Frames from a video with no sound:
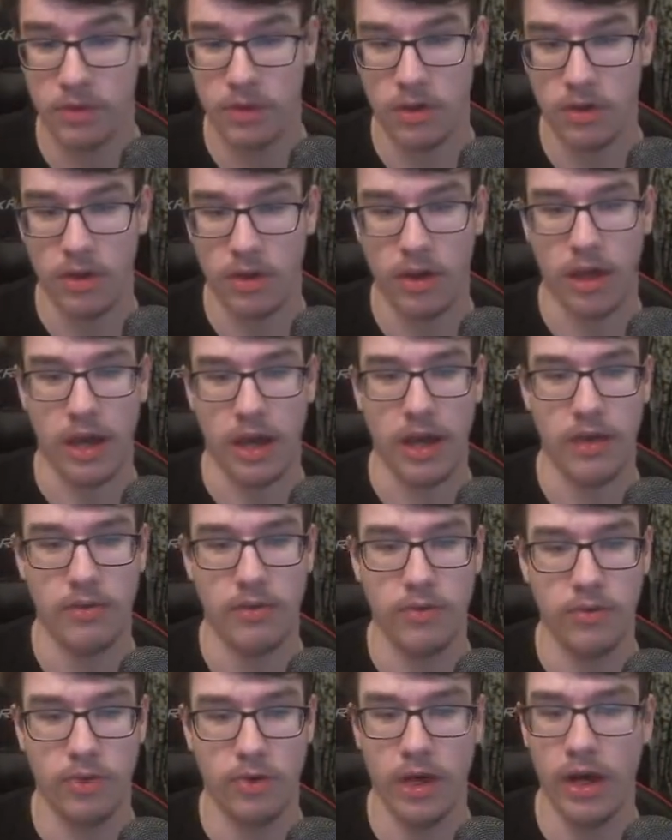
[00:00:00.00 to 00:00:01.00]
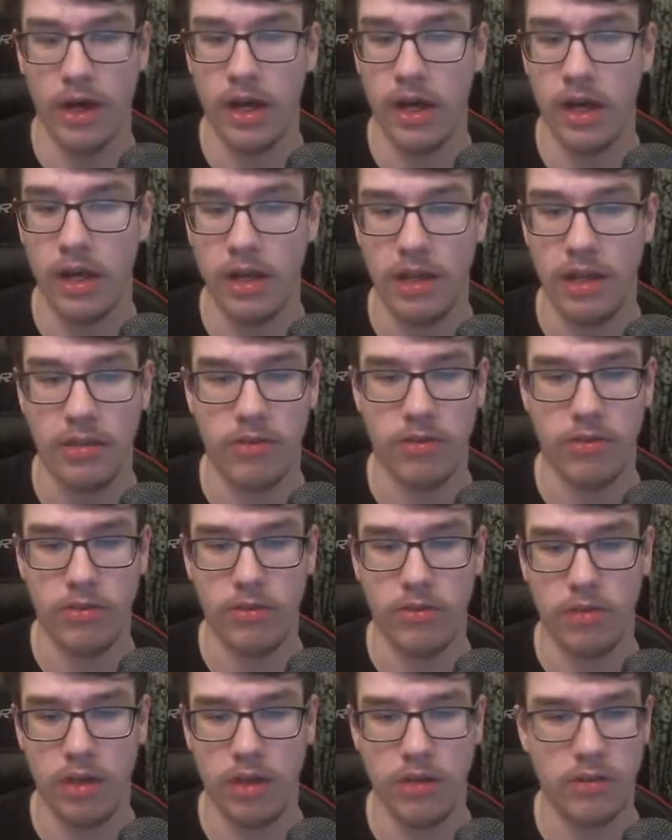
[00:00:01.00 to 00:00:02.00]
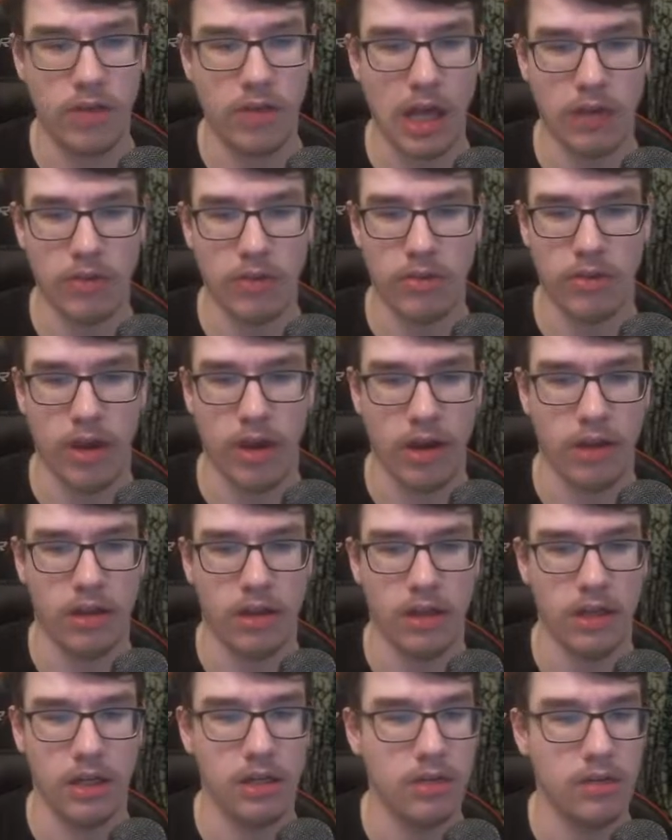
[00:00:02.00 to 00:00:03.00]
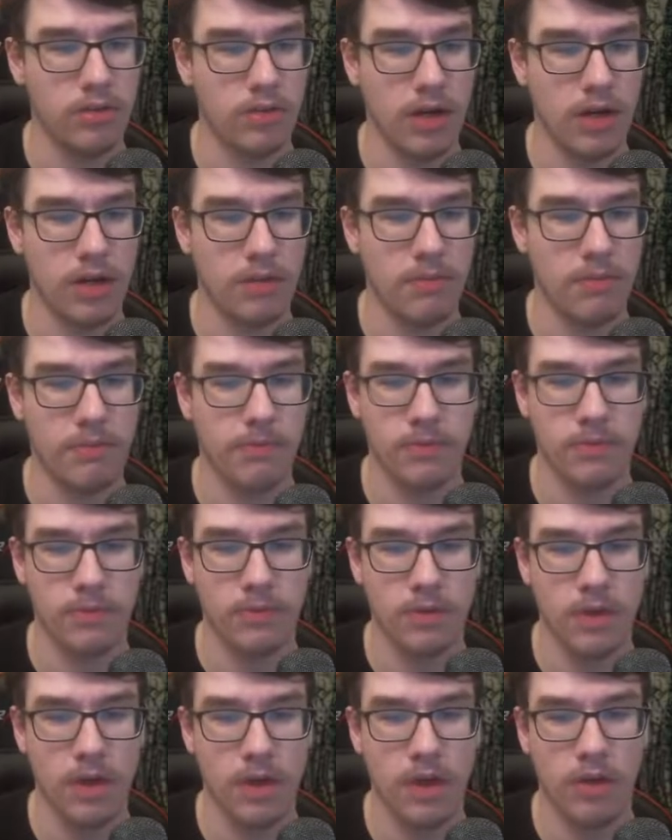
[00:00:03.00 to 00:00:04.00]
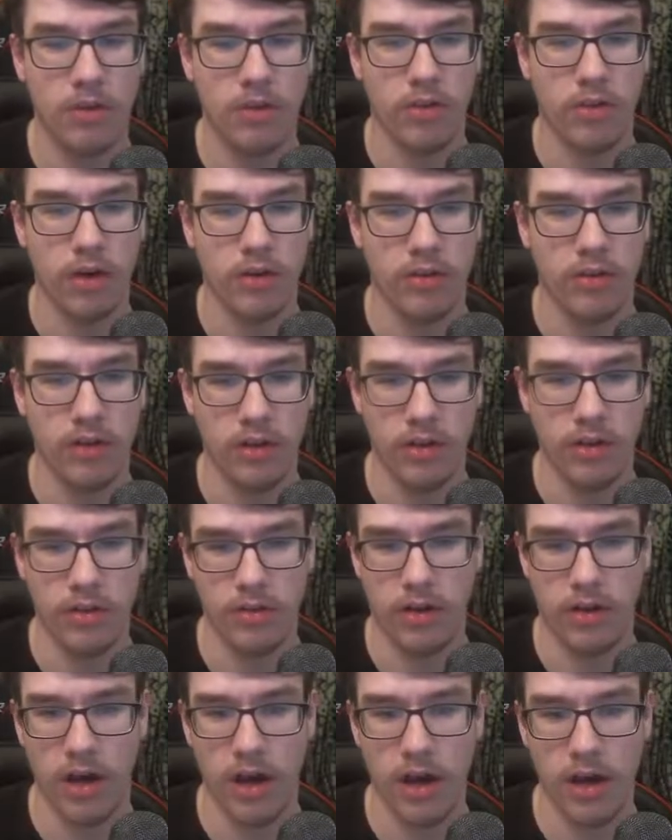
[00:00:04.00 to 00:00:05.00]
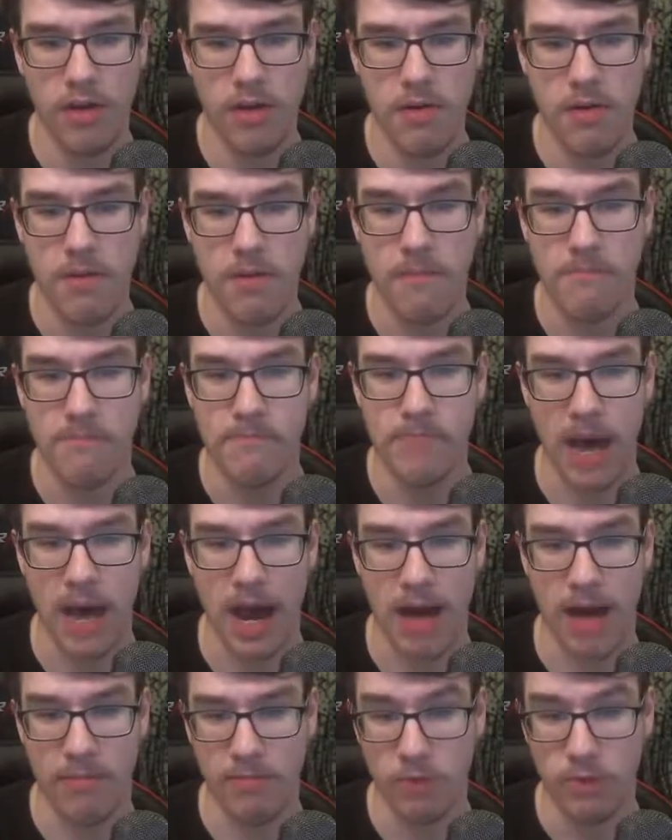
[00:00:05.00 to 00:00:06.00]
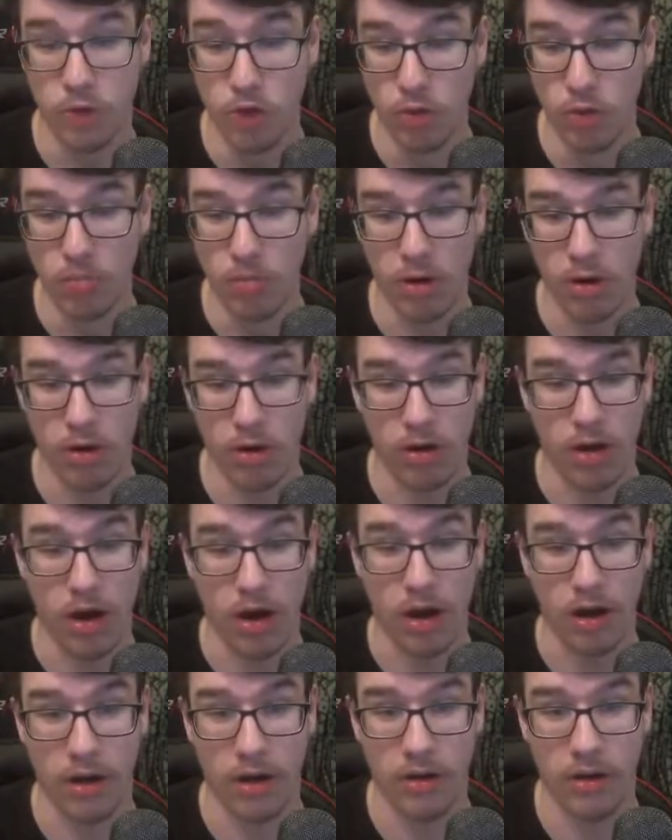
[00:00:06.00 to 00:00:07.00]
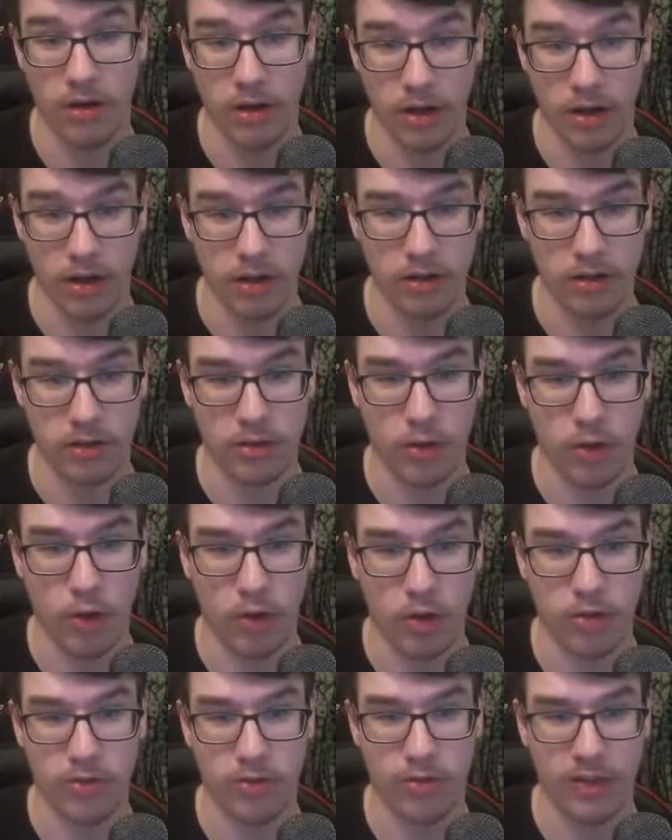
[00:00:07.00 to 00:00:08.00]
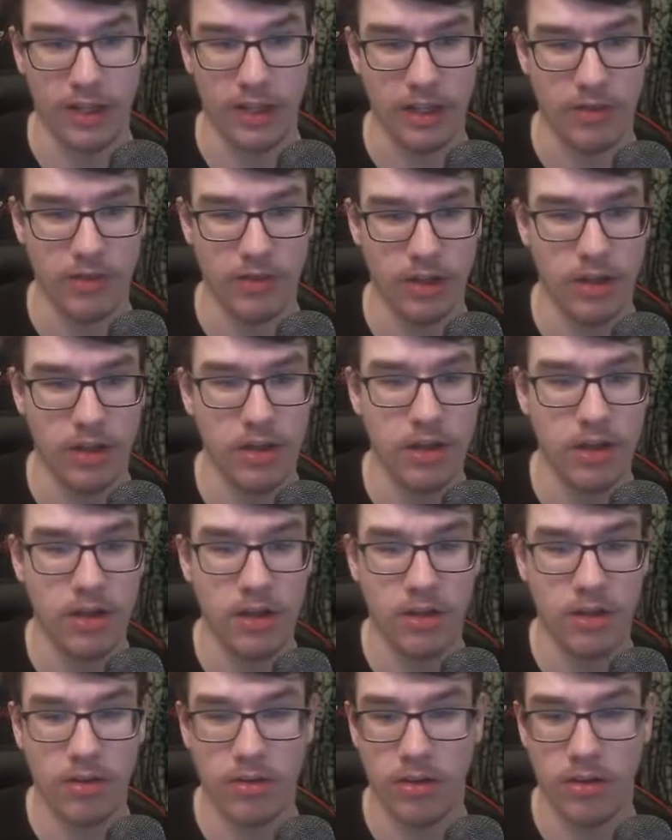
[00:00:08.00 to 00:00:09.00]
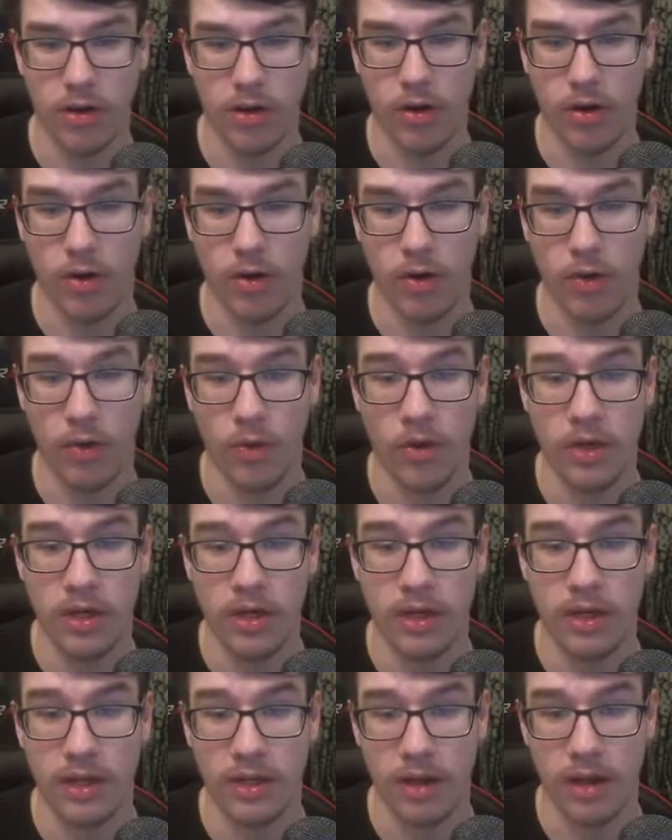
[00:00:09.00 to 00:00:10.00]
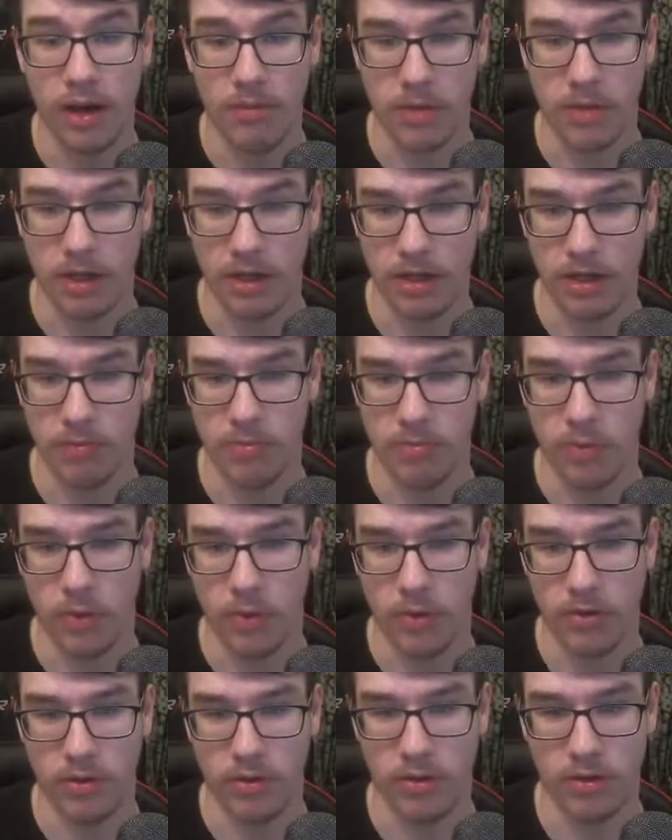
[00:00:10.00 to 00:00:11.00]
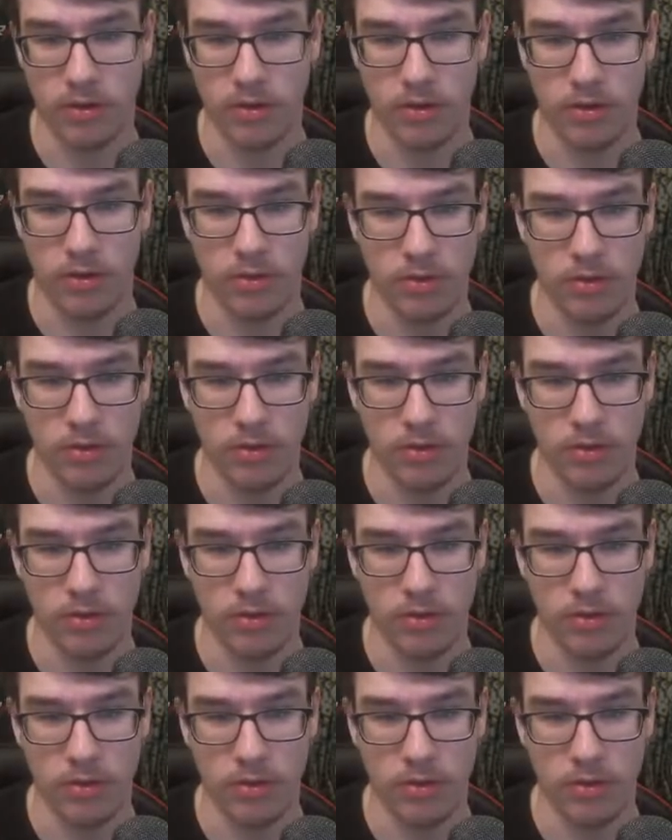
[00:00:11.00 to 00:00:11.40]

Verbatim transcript: okay, uh, let's let's get to cycling, right? So I sell this guy. Bam! New Murloc. Another Toxfin even. So I'm gonna give poison to